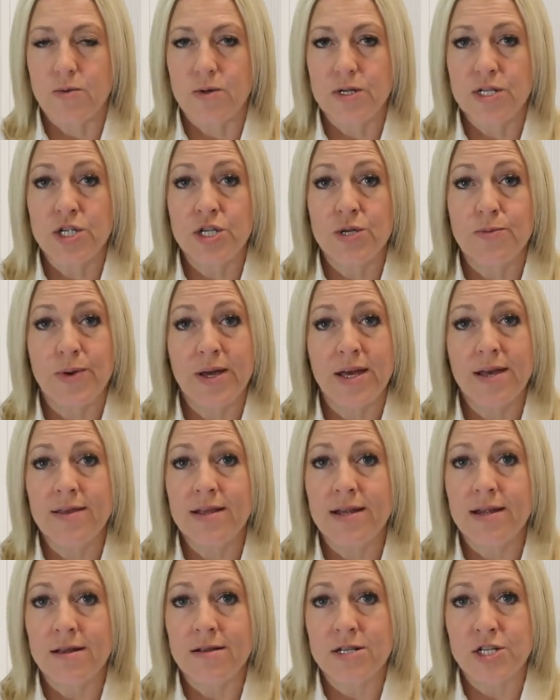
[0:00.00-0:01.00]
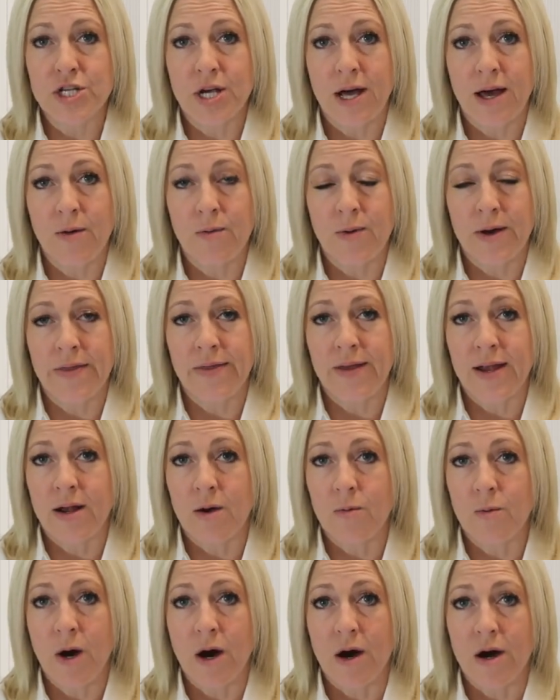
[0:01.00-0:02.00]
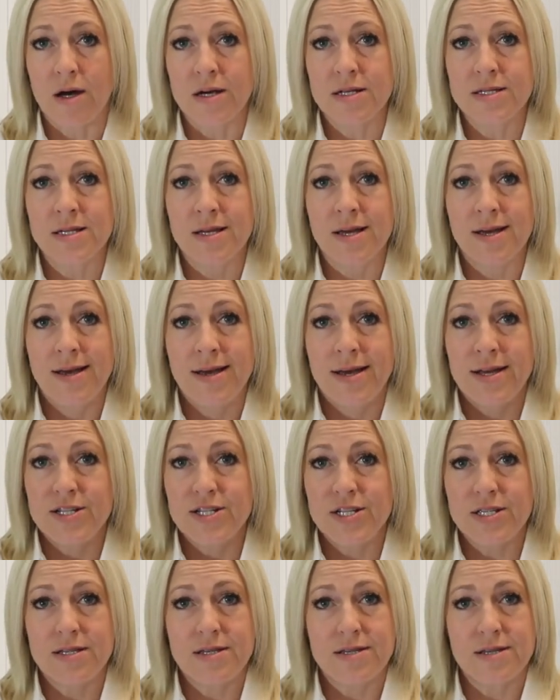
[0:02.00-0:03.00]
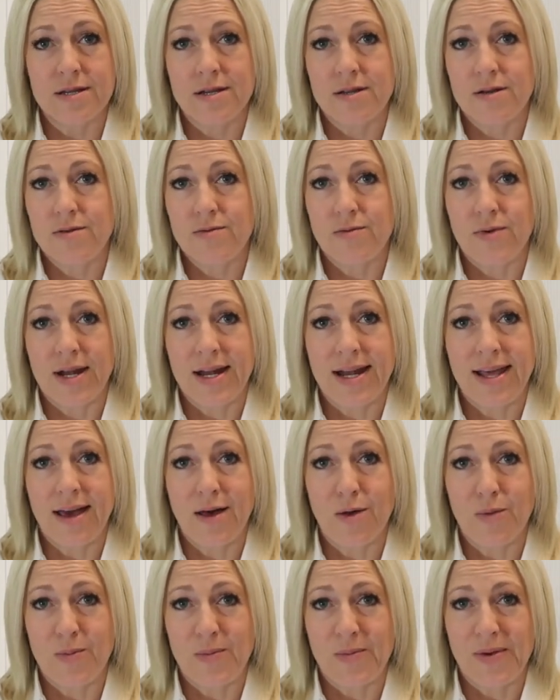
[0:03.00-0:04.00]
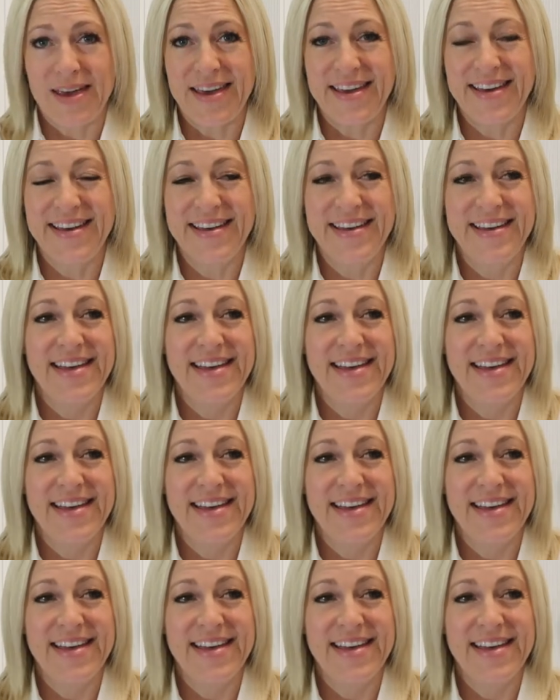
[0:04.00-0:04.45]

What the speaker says: which, being the little shy one that I was, just didn't really help me.